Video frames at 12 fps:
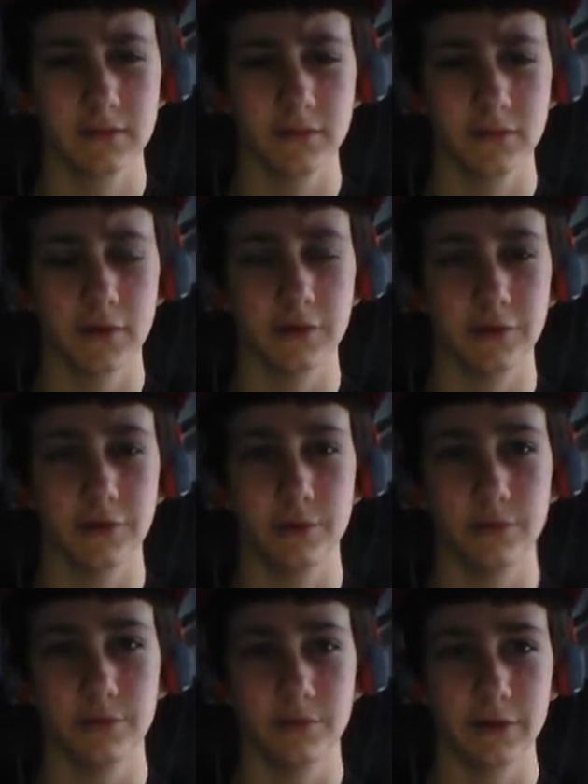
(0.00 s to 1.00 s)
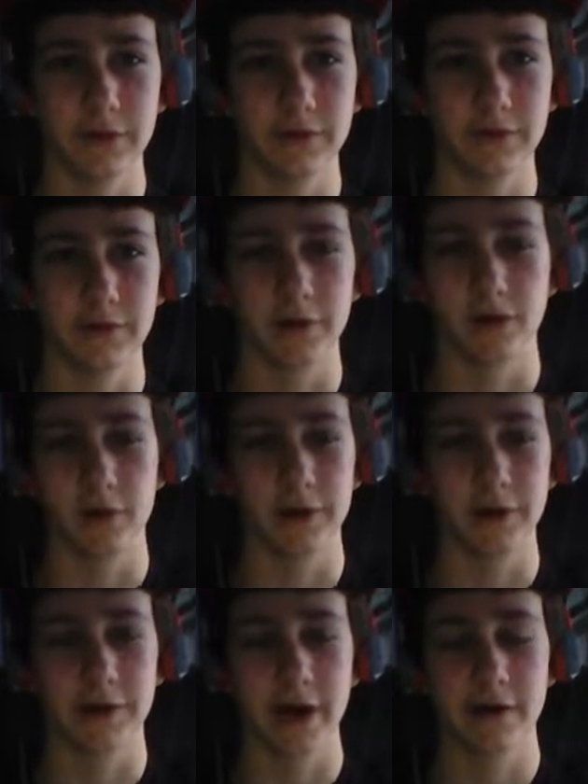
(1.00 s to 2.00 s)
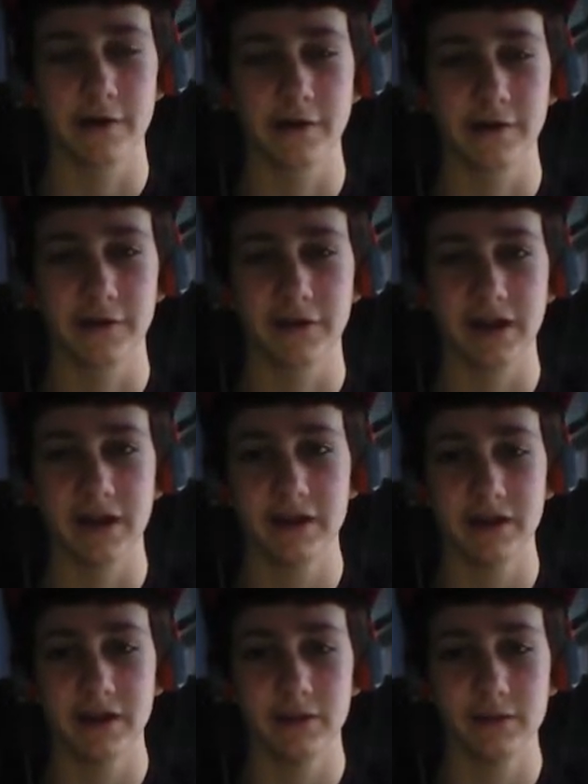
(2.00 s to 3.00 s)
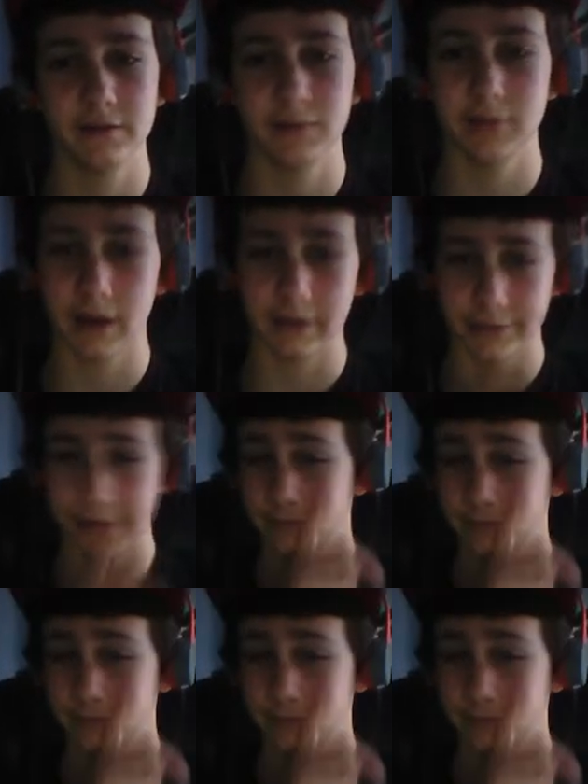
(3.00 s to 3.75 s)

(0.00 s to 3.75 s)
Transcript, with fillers: very very very weird i don't understand it i don't know